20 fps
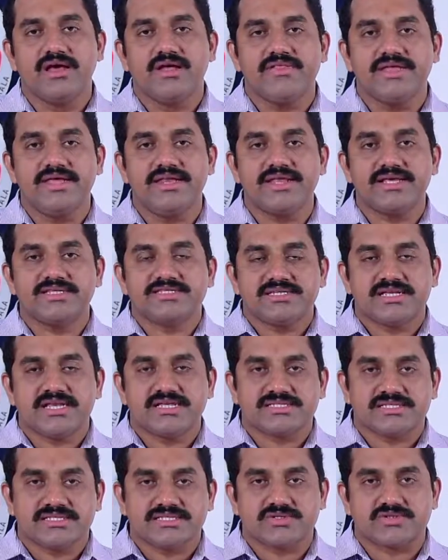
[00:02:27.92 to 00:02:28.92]
The
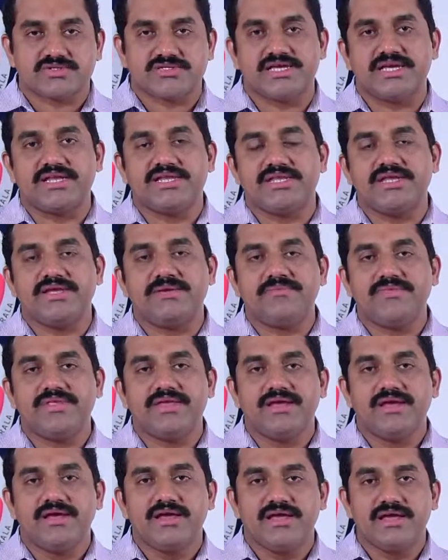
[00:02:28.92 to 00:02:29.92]
industrialized society
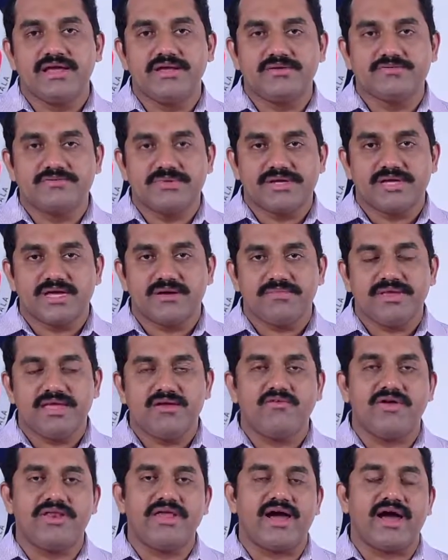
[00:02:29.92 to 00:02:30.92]
is becoming
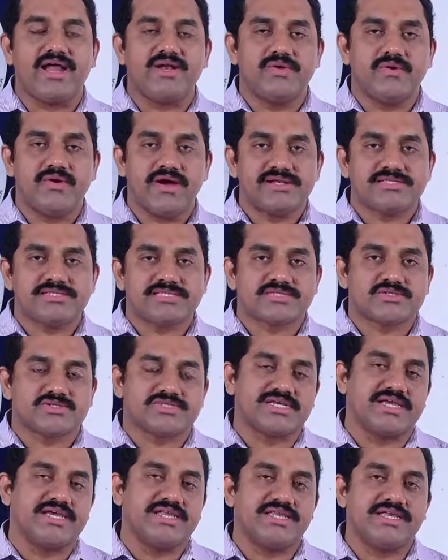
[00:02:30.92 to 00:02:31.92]
a very advanced
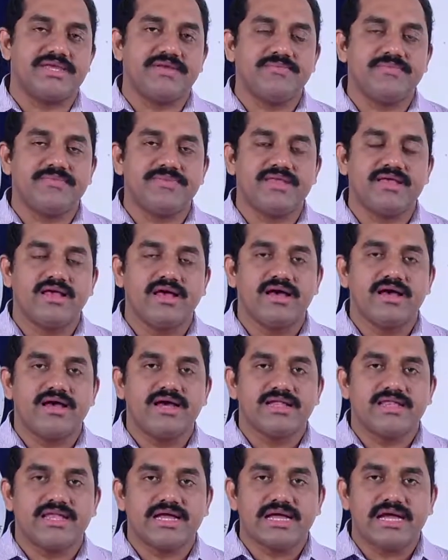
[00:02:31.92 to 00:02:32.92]
society.
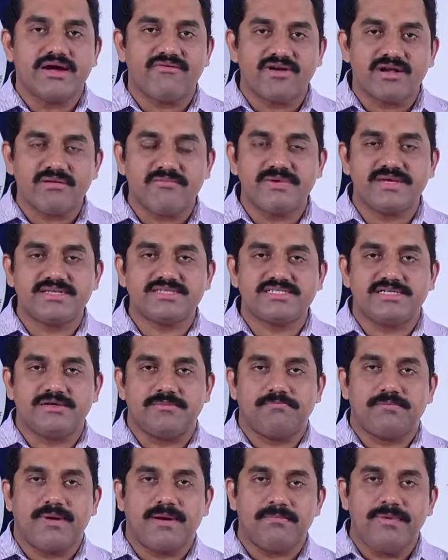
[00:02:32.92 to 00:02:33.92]
The government,
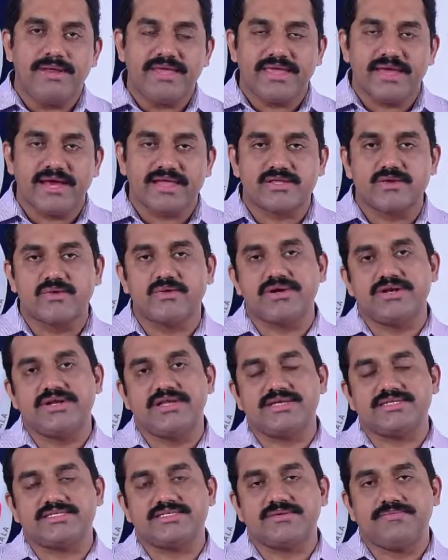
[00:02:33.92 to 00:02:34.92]
public
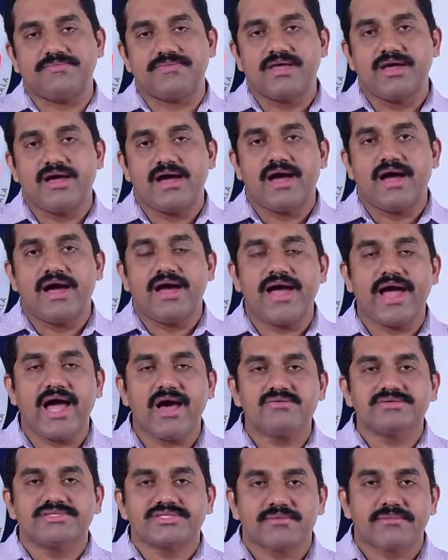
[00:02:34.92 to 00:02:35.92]
authorities
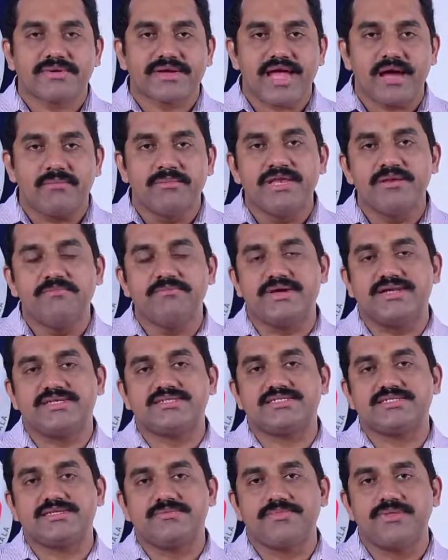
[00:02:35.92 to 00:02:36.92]
have some
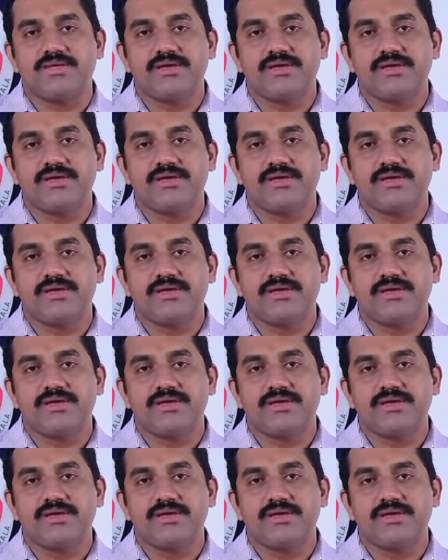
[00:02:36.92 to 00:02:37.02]
commitments